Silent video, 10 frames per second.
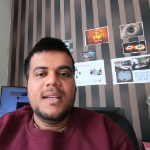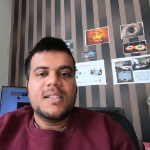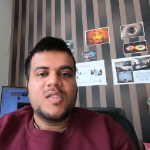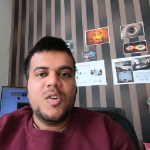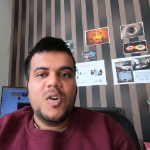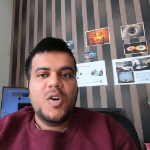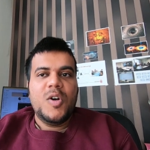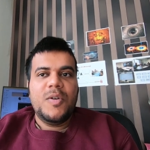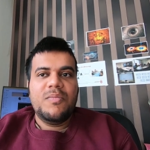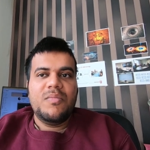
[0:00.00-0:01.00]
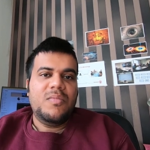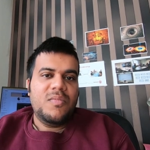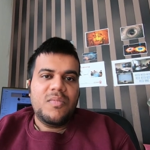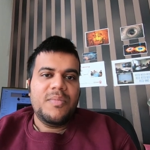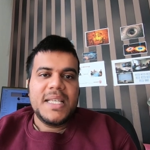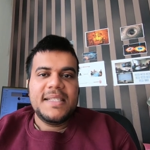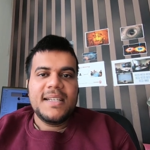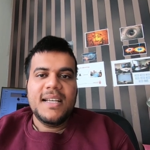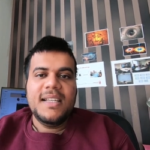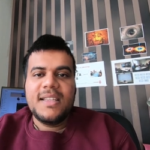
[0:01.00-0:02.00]
So
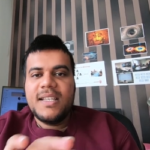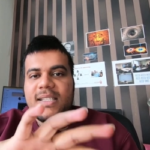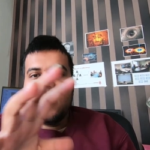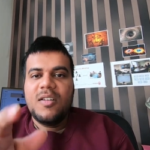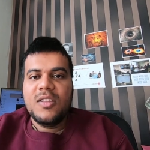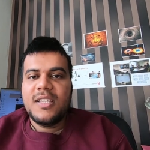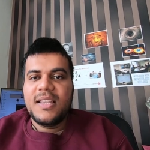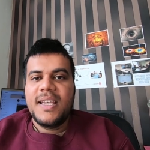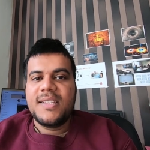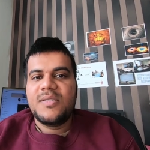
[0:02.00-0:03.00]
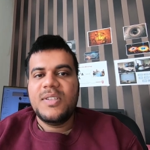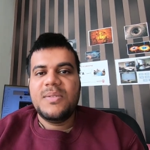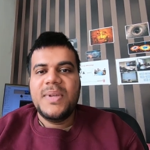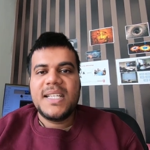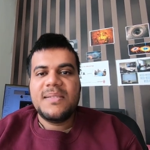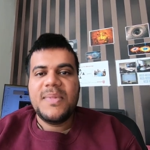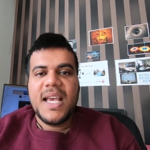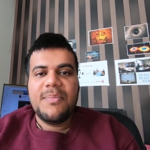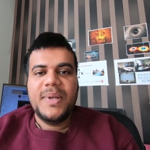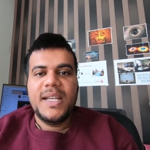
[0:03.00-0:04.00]
basically these are all the things which makes me
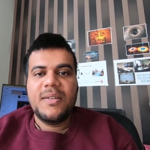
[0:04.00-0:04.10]
happy